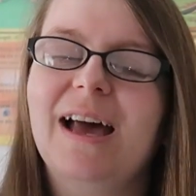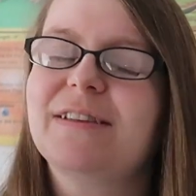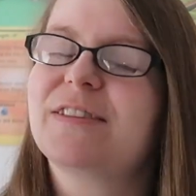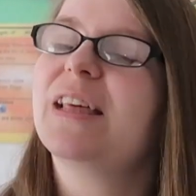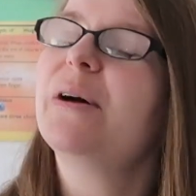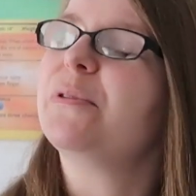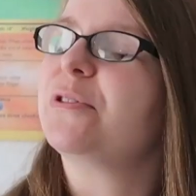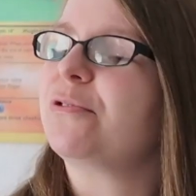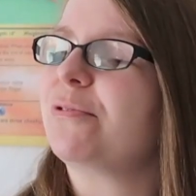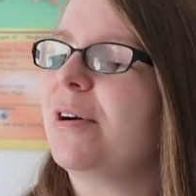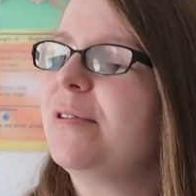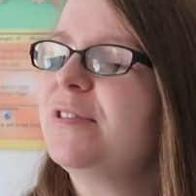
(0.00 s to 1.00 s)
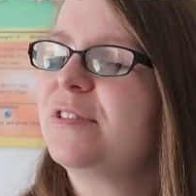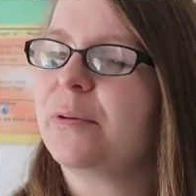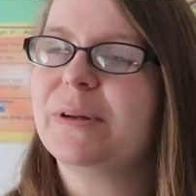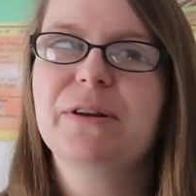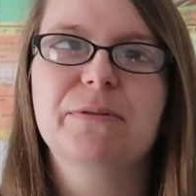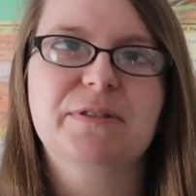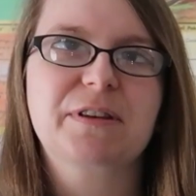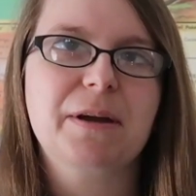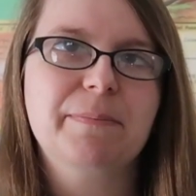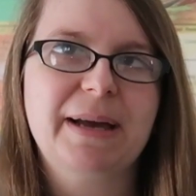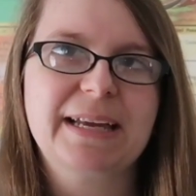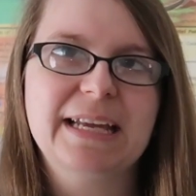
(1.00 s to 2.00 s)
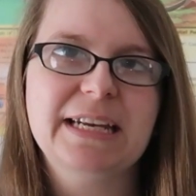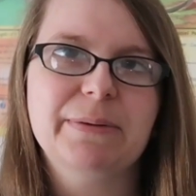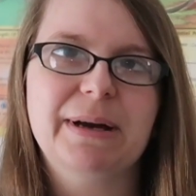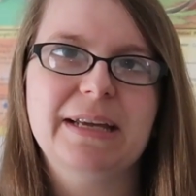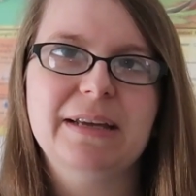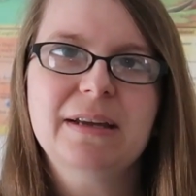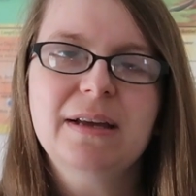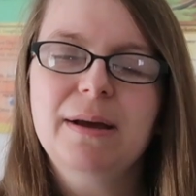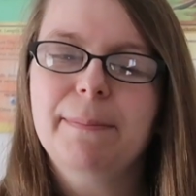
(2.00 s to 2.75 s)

So that was gross. So we knew it was going back anyway.